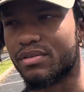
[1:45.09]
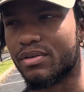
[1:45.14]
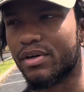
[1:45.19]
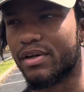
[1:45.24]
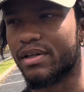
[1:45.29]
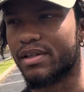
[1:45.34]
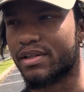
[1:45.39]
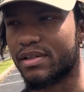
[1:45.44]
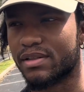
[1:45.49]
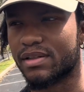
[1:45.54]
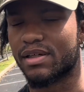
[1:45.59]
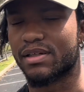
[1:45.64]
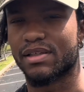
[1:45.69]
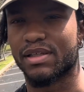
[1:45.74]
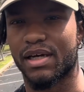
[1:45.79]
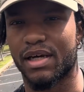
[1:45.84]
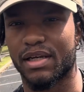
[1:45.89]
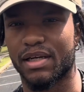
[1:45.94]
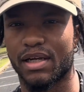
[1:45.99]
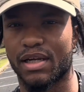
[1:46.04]
or anything like
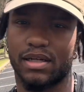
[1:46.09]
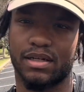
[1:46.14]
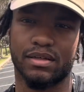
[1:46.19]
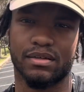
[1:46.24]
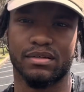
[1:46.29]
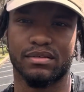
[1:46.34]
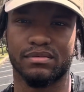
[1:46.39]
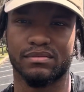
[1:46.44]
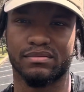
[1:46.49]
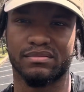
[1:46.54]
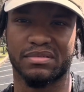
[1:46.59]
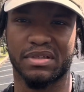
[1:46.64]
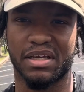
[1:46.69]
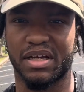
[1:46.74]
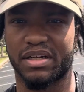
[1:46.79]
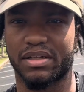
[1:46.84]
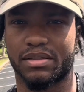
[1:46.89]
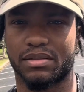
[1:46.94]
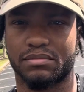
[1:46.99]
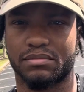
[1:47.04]
that. Not like